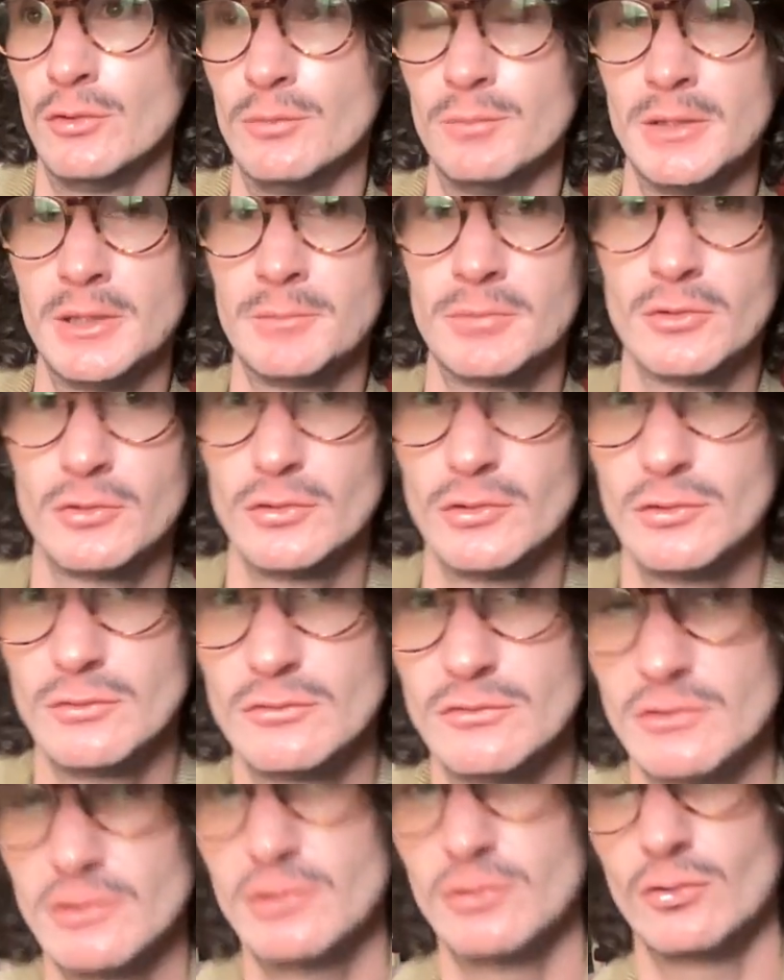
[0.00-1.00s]
People are
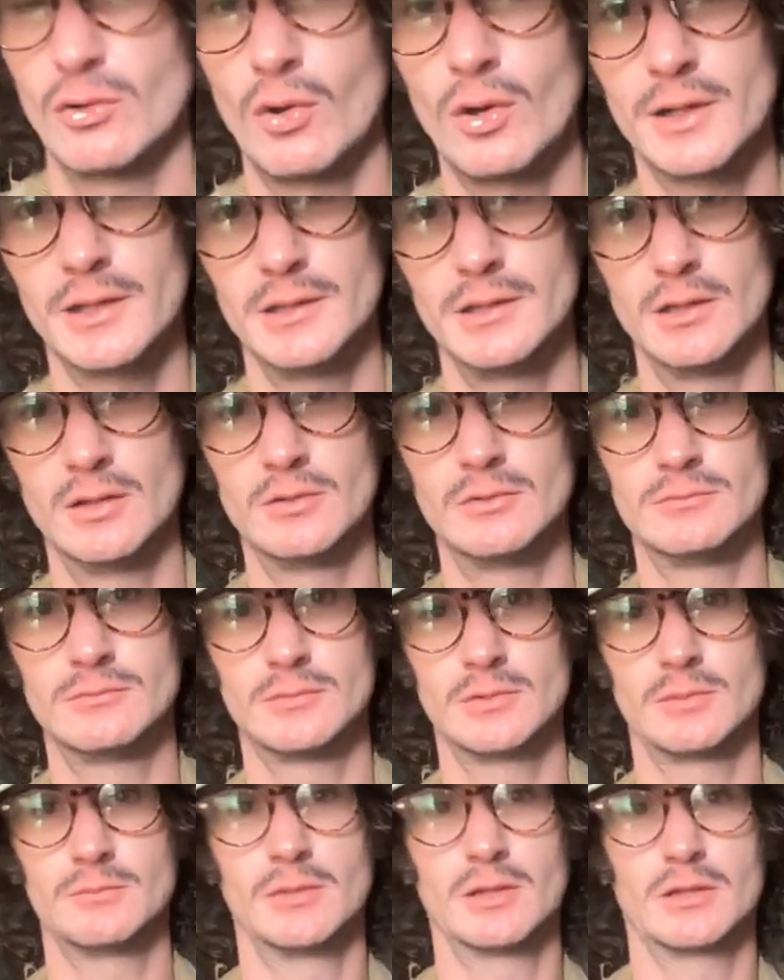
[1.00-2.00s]
using your audio.
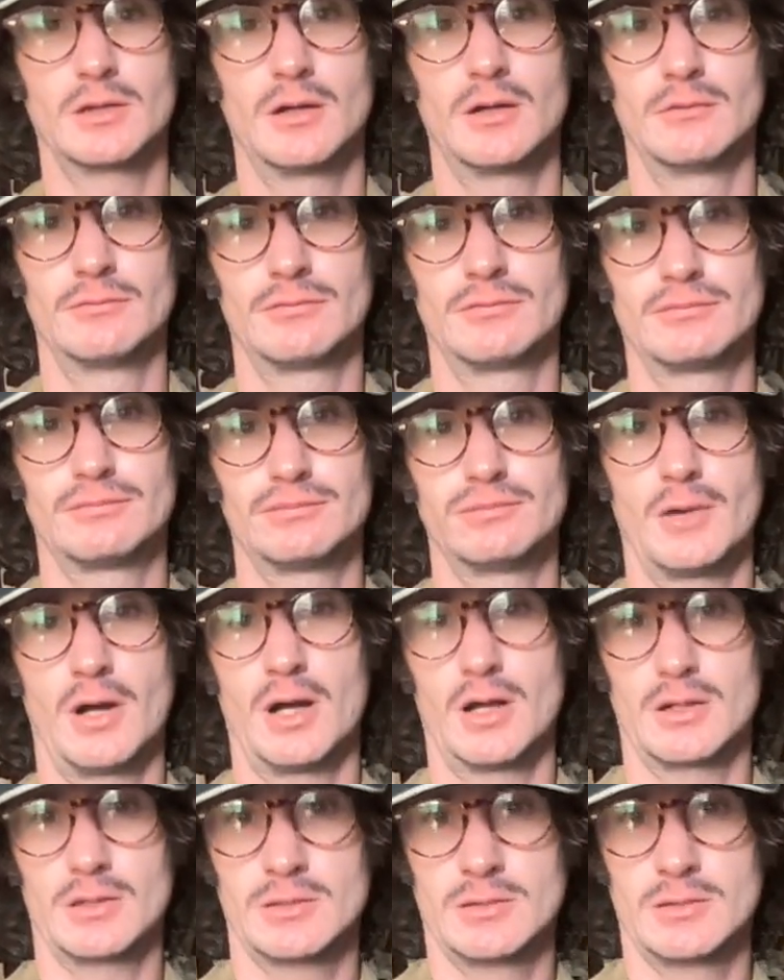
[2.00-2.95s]
I'm like, oh fuck.